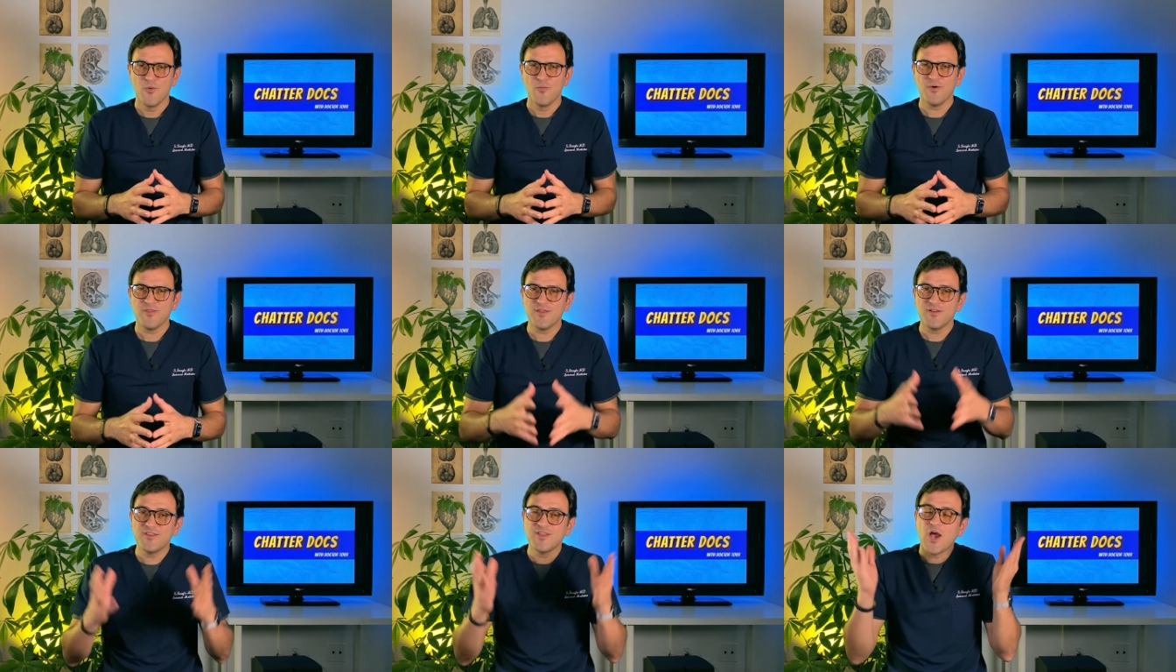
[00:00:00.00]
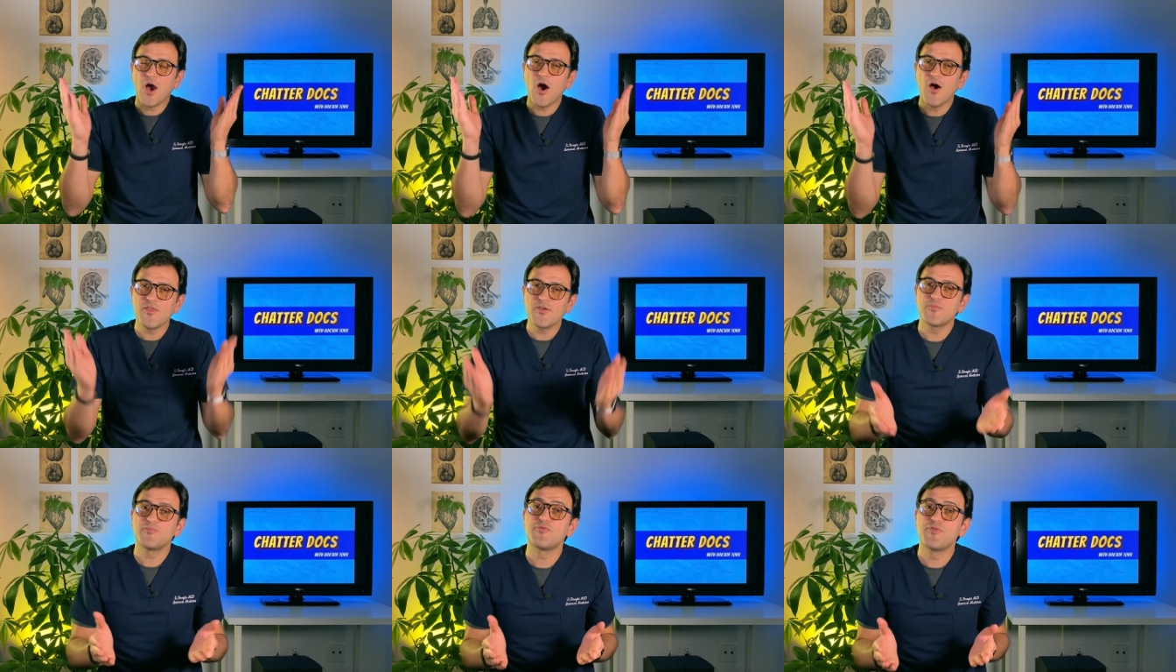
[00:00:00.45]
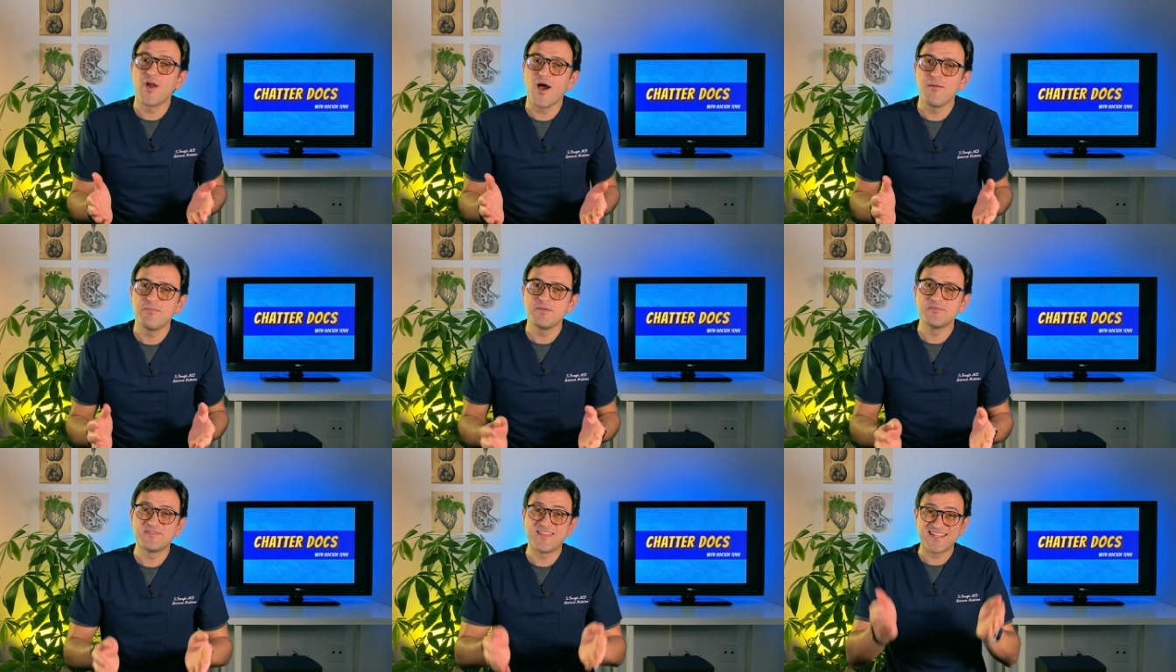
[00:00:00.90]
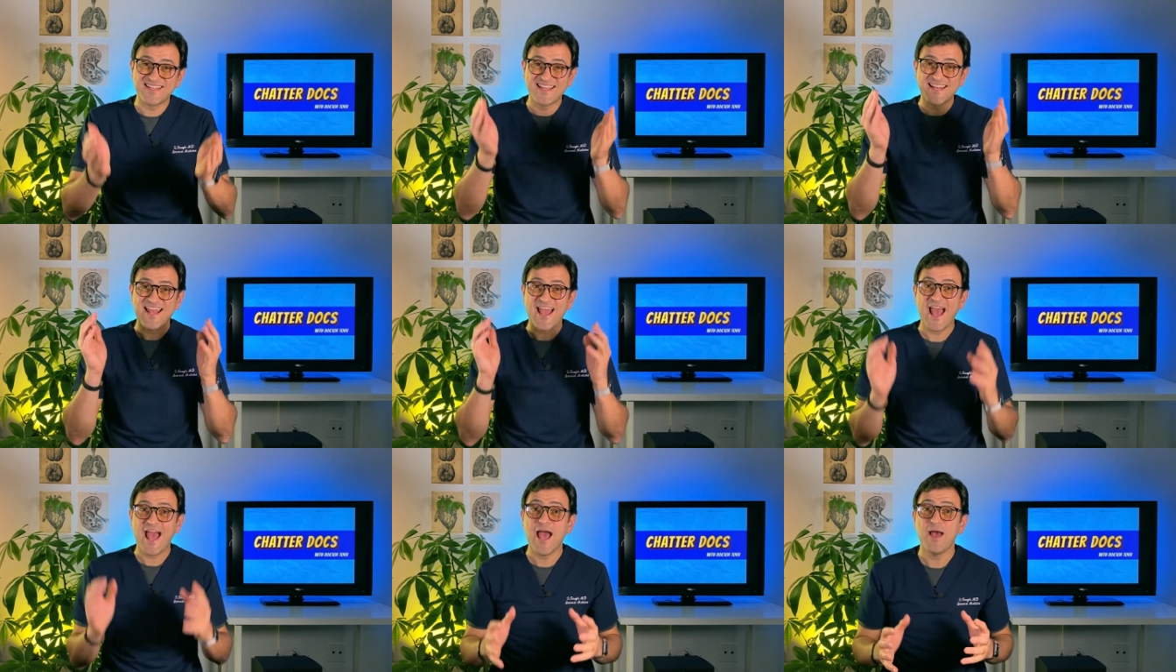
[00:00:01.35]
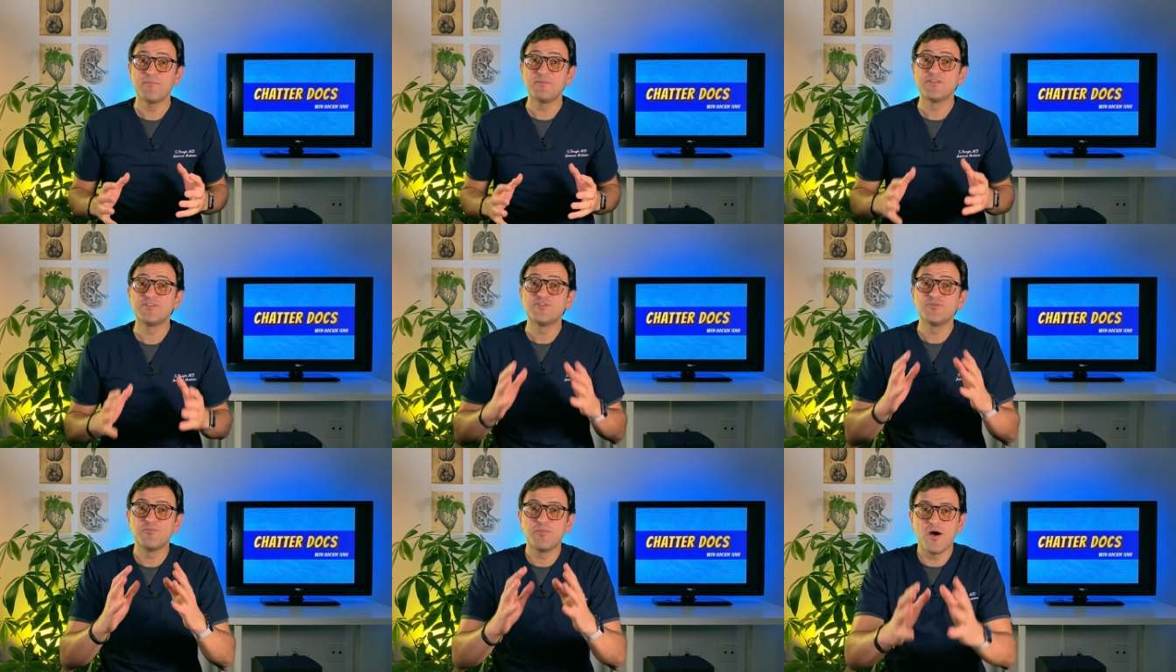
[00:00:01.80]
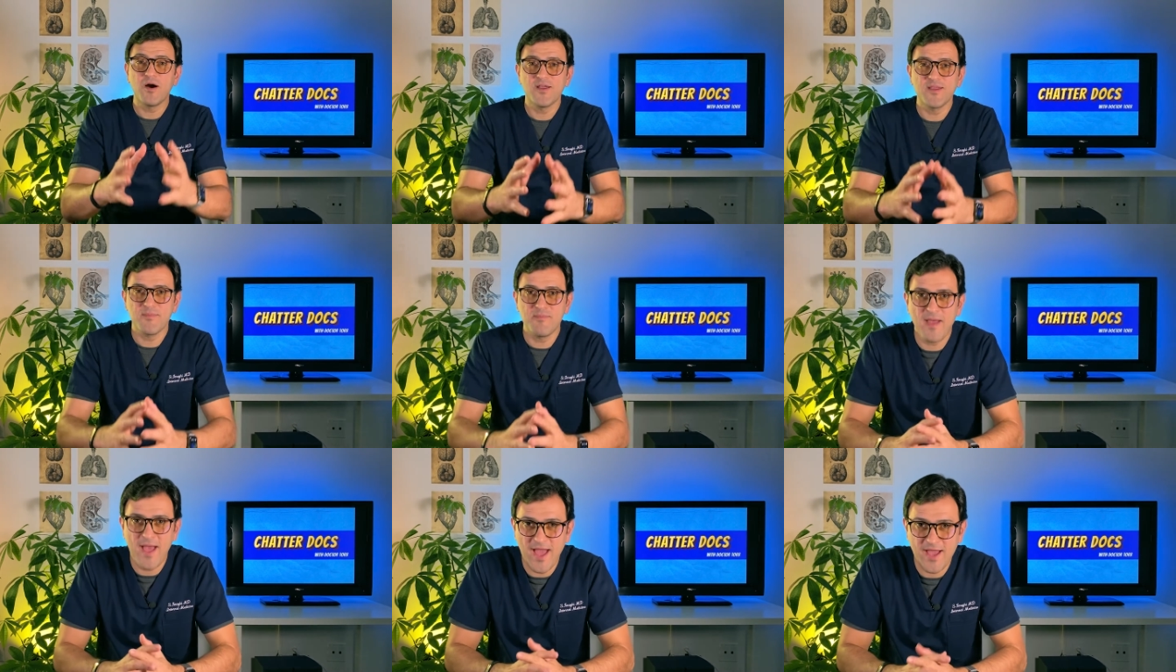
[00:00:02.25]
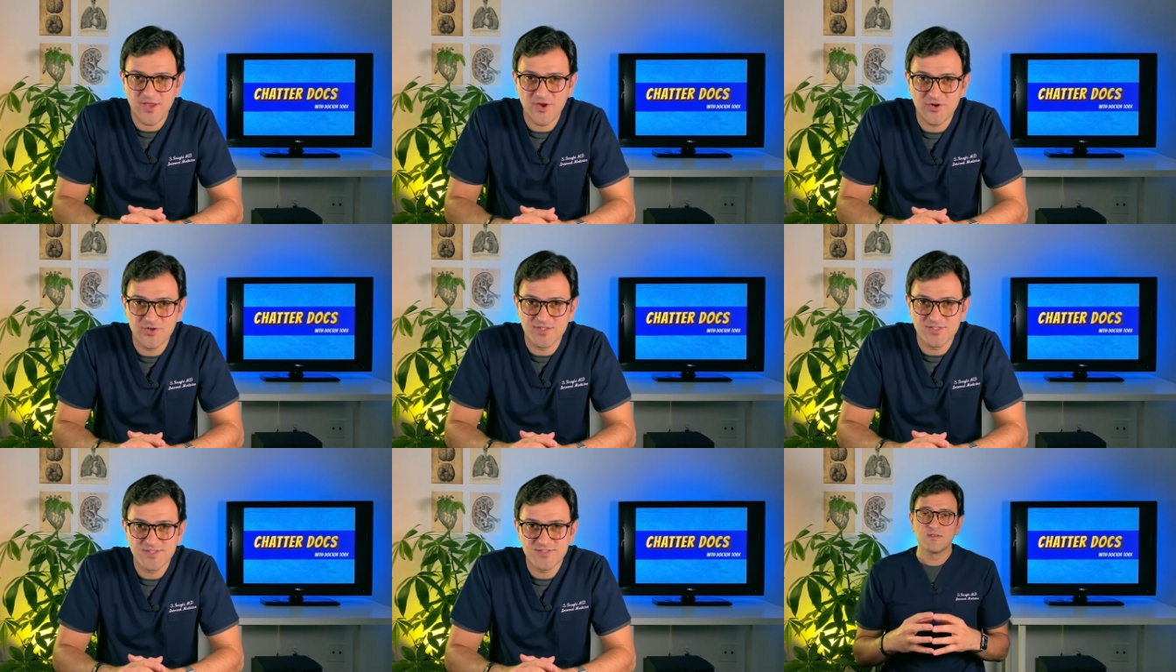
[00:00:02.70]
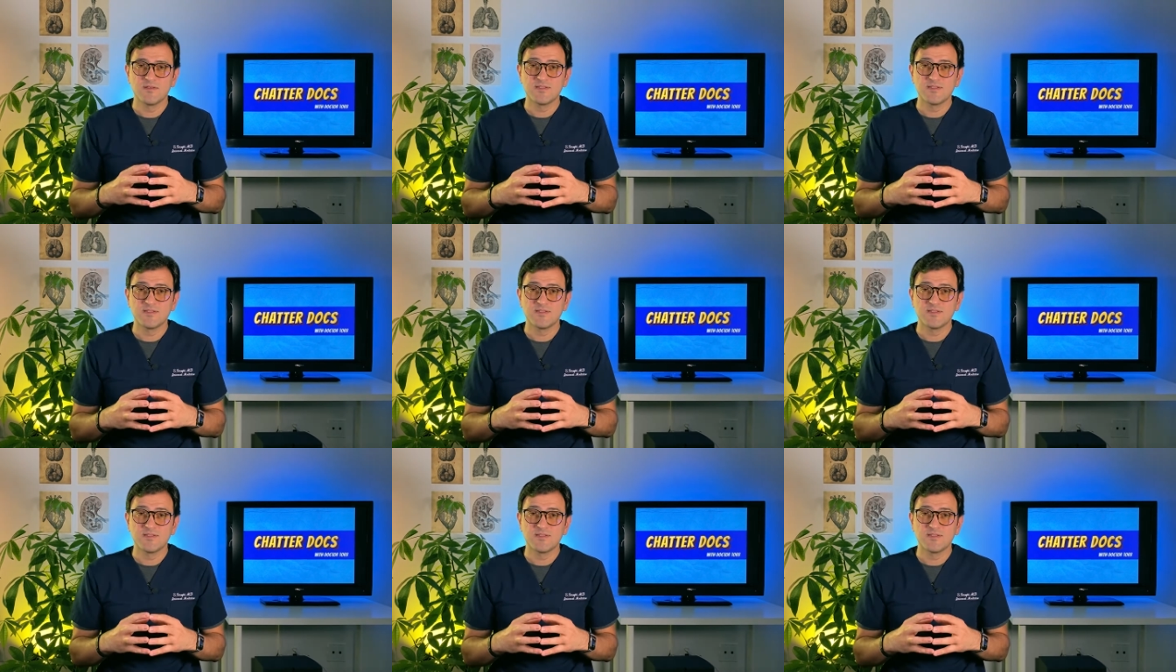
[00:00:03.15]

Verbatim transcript: What are the other problems that can happen to body packers?